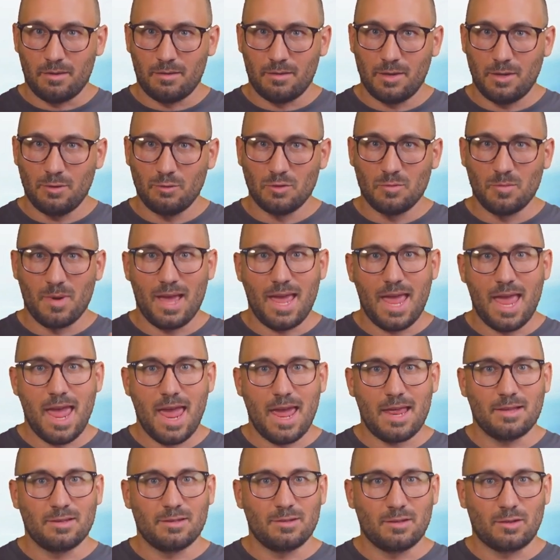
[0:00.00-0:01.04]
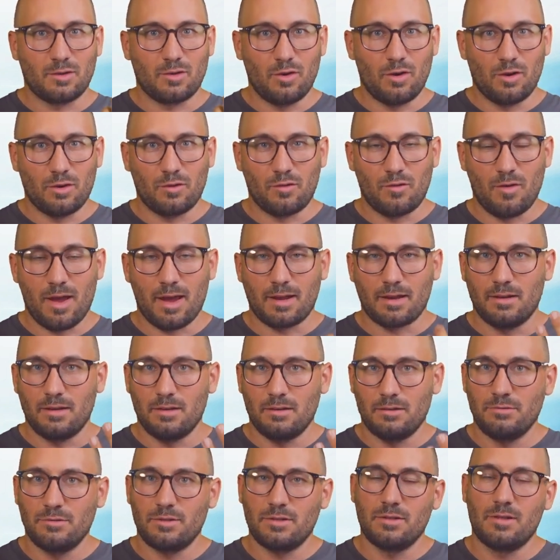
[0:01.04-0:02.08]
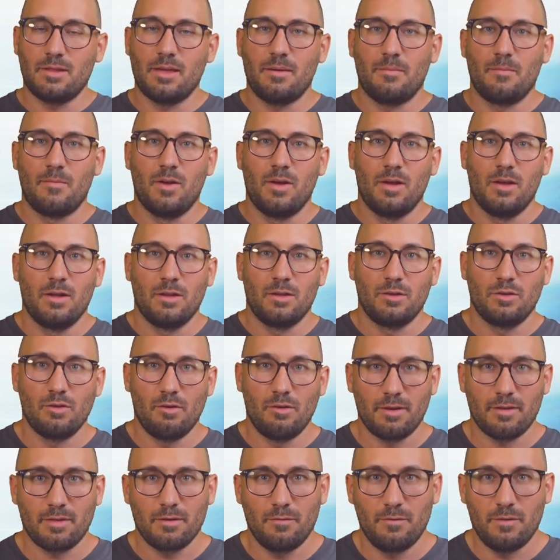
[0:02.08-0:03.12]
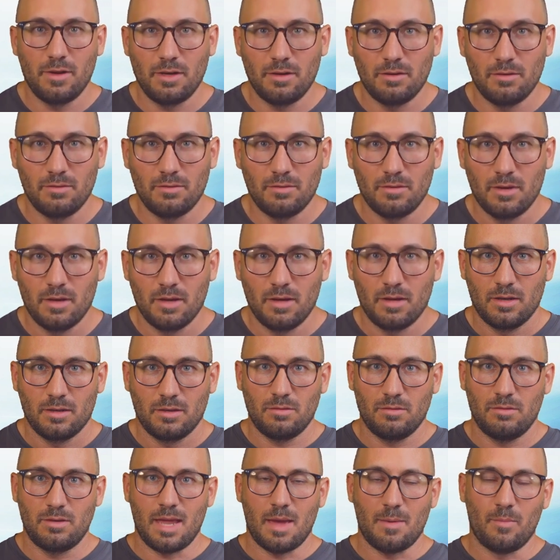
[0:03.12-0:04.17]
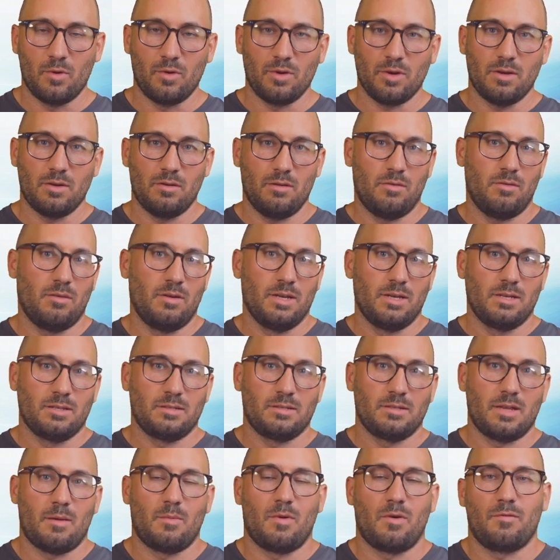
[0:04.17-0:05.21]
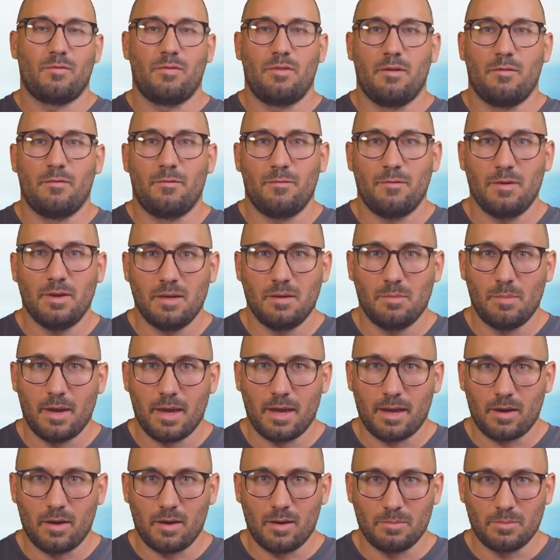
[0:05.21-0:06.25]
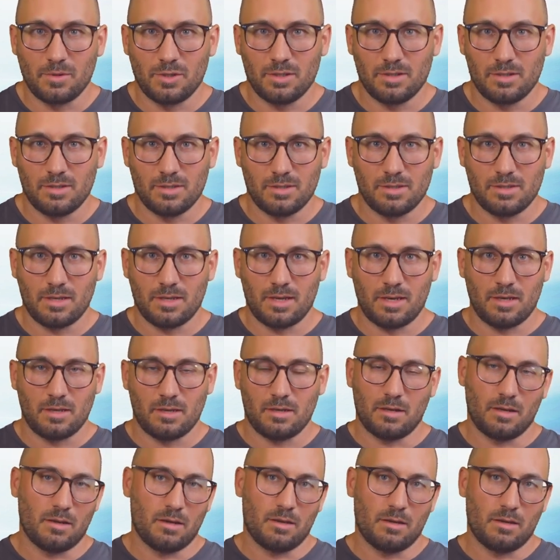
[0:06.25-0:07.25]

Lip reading: use my hands and contract and loosen them during the video to demo you some of the feedback options and